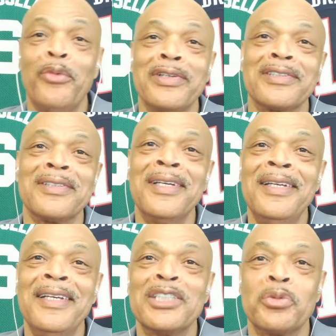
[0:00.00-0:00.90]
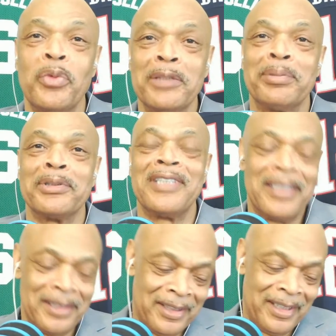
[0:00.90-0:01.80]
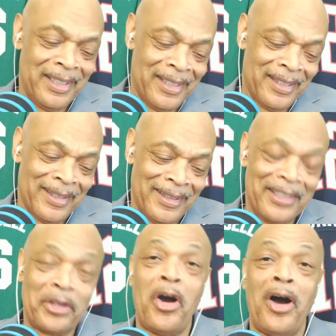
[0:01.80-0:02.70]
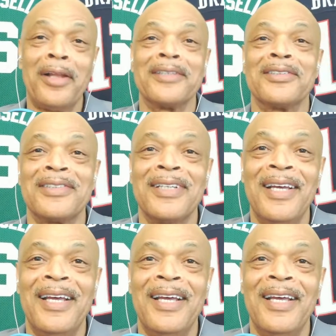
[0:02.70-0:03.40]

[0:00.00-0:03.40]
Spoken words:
his winning percentage in college.